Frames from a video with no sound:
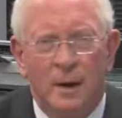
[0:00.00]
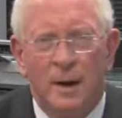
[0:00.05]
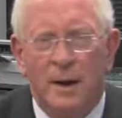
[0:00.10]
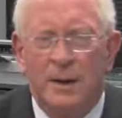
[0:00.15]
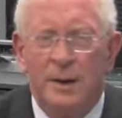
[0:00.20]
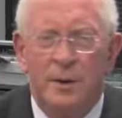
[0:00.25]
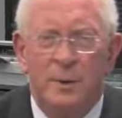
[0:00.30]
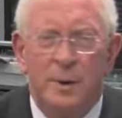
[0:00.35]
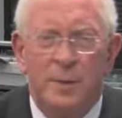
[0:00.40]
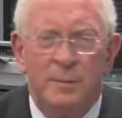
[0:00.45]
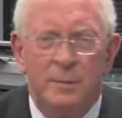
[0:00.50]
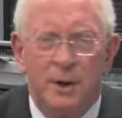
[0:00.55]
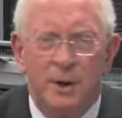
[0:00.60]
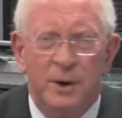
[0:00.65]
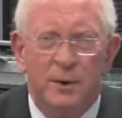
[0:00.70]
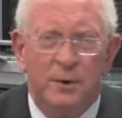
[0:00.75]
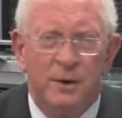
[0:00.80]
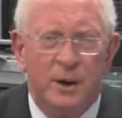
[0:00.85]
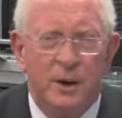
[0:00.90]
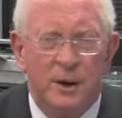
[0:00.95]
Hello, I'm
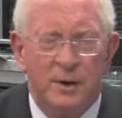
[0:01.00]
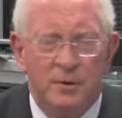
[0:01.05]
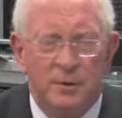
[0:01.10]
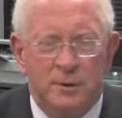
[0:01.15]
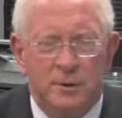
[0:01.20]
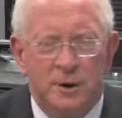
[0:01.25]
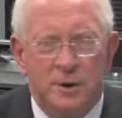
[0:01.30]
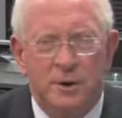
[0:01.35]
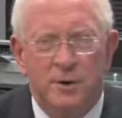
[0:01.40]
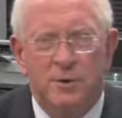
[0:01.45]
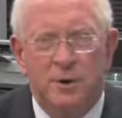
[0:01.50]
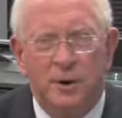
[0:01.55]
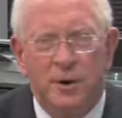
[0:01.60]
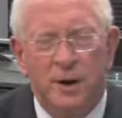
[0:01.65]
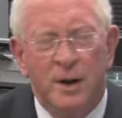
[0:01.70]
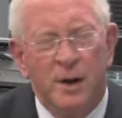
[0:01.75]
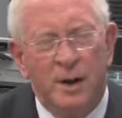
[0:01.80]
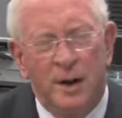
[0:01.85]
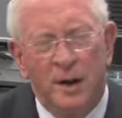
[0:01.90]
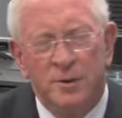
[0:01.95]
Darrell Castle, an
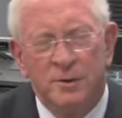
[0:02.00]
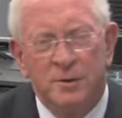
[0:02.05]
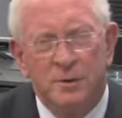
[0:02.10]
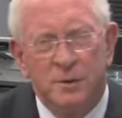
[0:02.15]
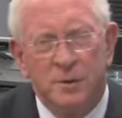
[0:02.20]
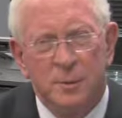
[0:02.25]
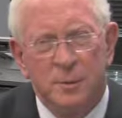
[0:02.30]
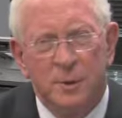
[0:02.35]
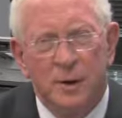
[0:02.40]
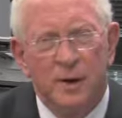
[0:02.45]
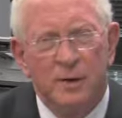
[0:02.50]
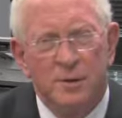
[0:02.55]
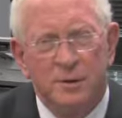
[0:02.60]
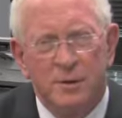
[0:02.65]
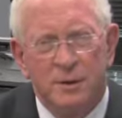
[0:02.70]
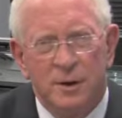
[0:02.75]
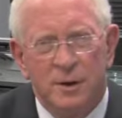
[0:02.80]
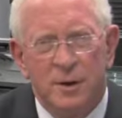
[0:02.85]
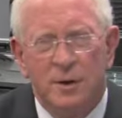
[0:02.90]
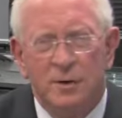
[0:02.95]
attorney licensed to
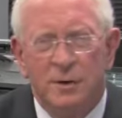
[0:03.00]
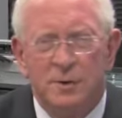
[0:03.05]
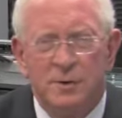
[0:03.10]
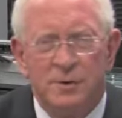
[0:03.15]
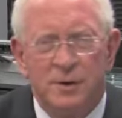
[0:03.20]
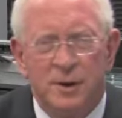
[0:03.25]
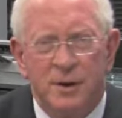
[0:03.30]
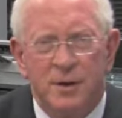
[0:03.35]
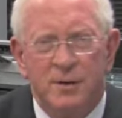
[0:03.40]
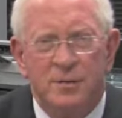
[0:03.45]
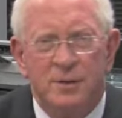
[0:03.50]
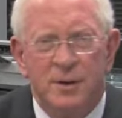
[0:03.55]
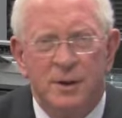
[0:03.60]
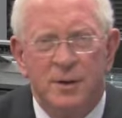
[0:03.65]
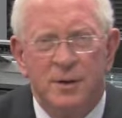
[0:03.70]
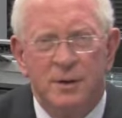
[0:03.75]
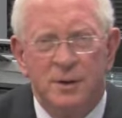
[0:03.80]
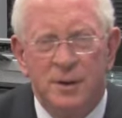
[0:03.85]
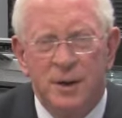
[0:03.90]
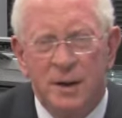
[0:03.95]
practice law in the state of
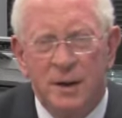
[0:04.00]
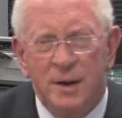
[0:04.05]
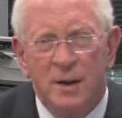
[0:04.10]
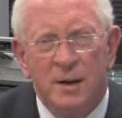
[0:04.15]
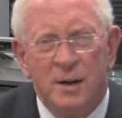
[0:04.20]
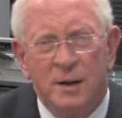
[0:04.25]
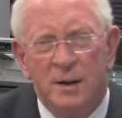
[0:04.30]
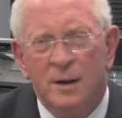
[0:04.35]
Tennessee.